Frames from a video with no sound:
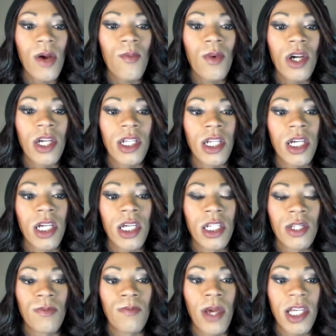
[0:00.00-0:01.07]
someone
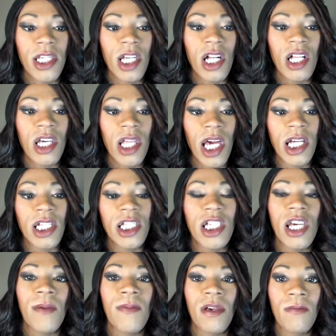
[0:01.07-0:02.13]
is basically like
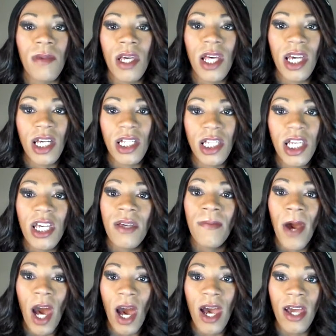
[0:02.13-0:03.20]
tipping me like a
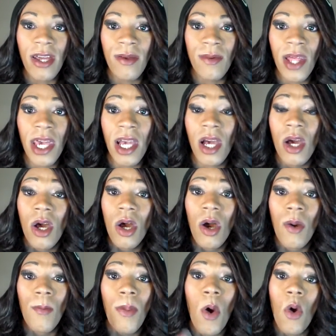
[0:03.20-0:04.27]
teapot and like
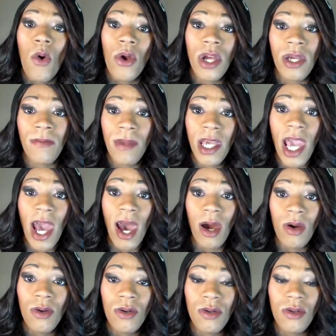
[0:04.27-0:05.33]
pouring me
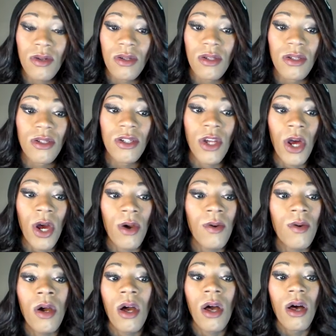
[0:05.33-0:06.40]
out, you
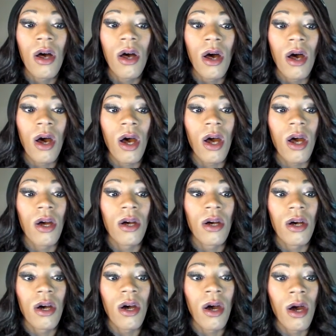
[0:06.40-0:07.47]
know?
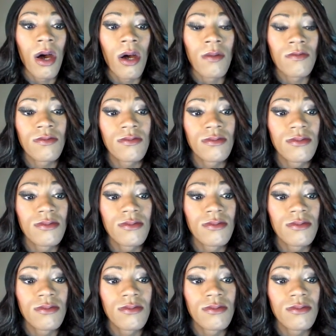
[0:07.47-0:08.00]
um